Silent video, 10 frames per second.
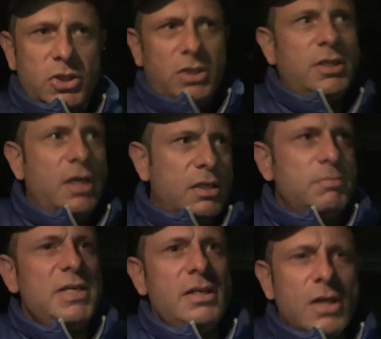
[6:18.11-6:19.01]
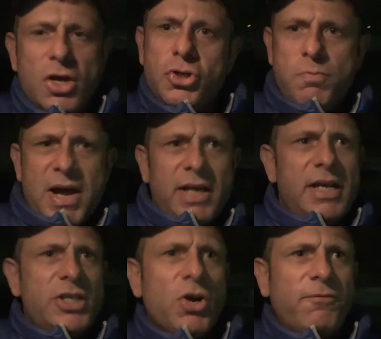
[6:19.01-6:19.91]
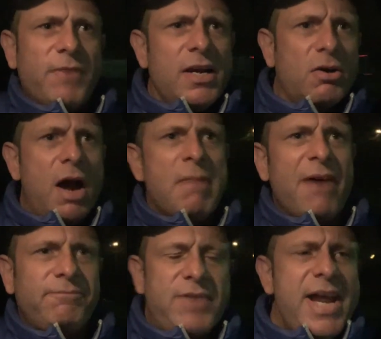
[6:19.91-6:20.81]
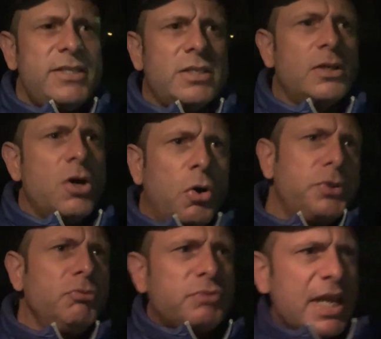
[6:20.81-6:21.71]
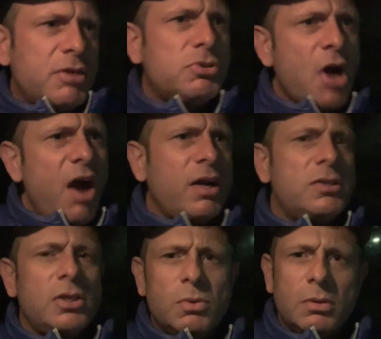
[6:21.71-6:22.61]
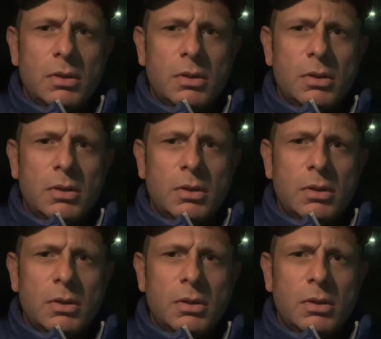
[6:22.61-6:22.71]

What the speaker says: She tells me, you better get your finger out my face. Who you think you talking to?